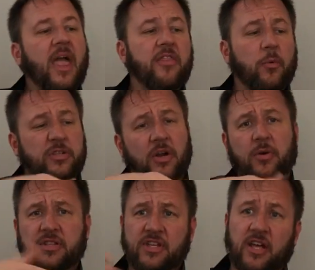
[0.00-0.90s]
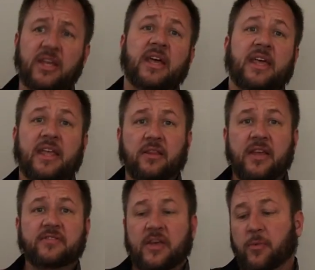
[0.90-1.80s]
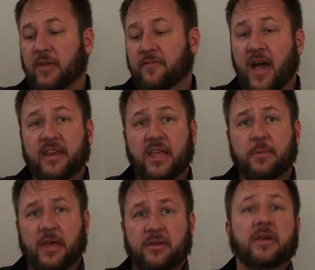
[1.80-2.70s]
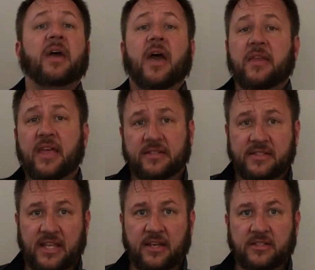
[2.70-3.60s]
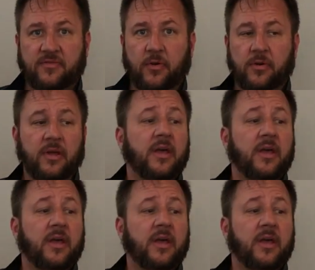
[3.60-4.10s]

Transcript: And then when Tony's done, he leaves and we invite him in and he gets to eat his food.